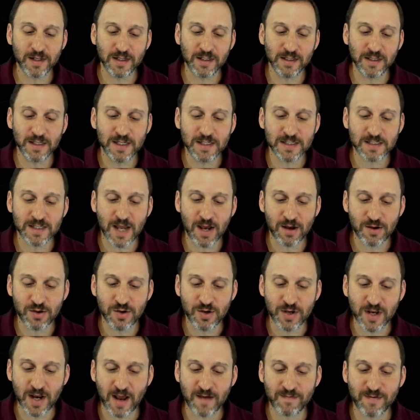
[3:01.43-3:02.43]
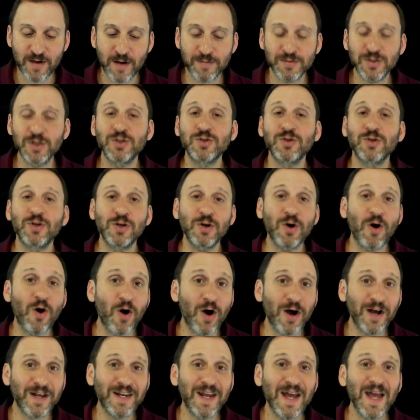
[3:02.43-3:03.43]
at least now you can have the option to turn it
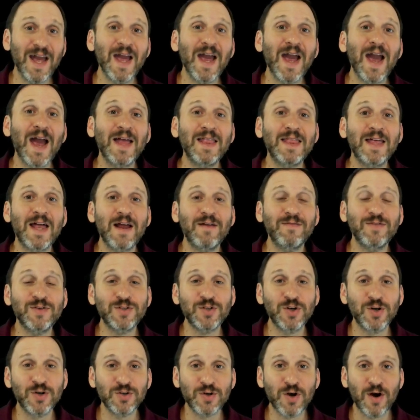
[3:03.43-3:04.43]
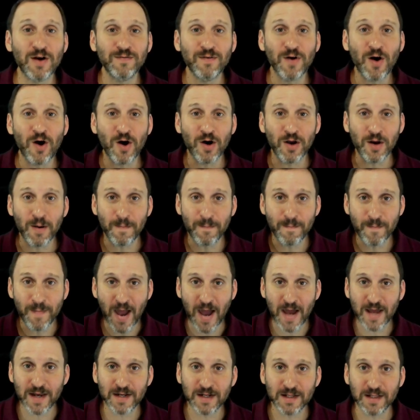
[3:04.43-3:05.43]
on and then have it turn off
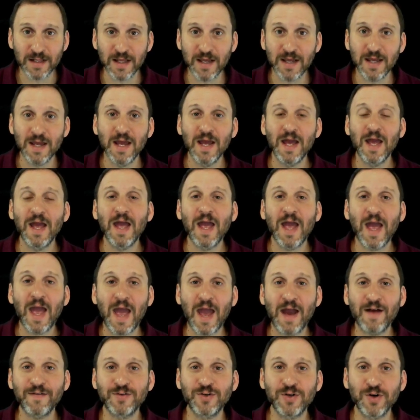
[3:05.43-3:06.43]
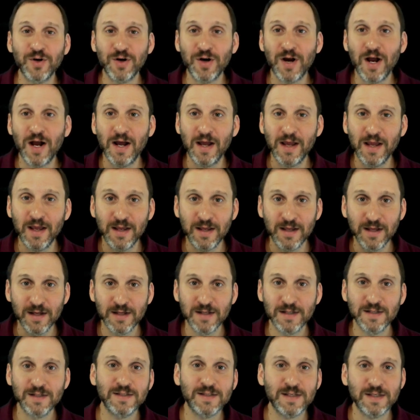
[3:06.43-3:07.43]
automatically after a,
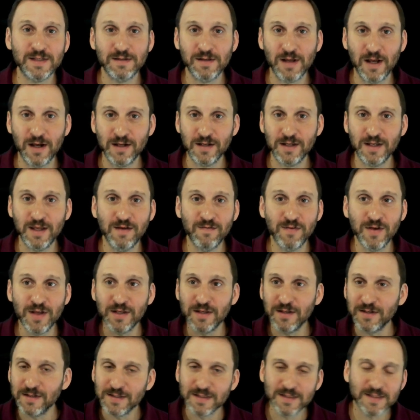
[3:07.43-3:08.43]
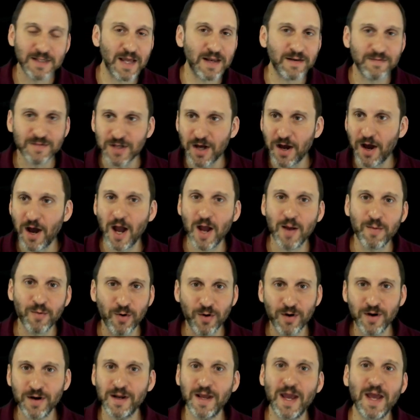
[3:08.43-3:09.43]
a uh, given set of time
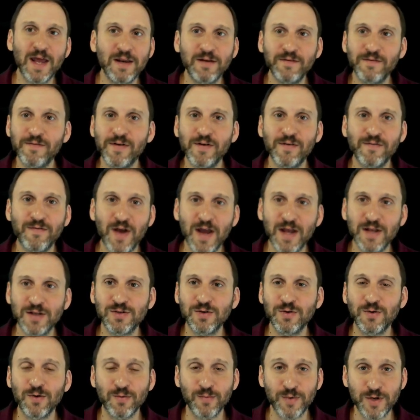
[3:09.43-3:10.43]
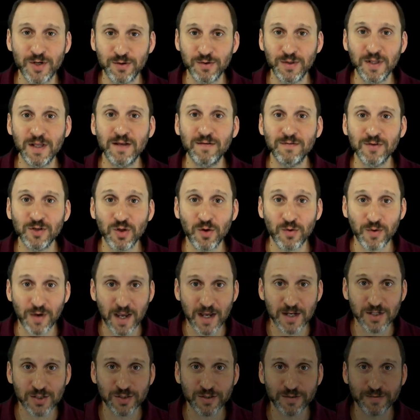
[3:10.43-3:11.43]
or an end of an event or when you leave a
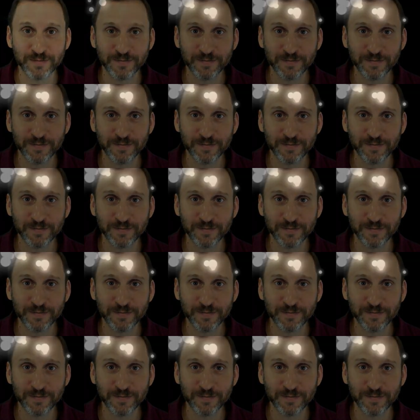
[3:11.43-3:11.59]
location.